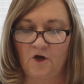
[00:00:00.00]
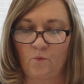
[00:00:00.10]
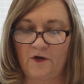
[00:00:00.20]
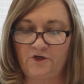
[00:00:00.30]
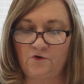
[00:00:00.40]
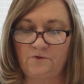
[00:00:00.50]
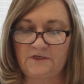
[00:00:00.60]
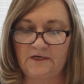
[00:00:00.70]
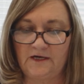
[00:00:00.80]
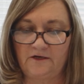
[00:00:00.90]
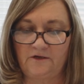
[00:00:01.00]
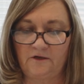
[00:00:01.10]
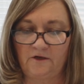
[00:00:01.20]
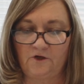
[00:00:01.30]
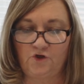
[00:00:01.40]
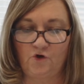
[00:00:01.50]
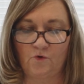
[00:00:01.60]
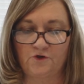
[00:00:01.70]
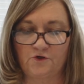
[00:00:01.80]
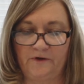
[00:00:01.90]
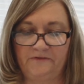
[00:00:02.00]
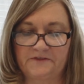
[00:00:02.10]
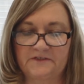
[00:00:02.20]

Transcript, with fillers: when you did, you were doing the